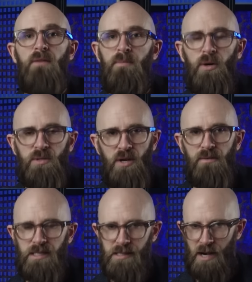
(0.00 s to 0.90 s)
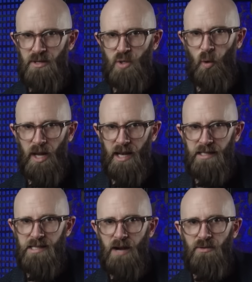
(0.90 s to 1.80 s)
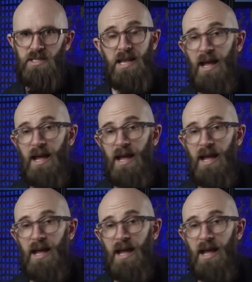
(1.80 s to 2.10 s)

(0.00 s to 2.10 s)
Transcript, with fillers: for Moldova's territorial integrity,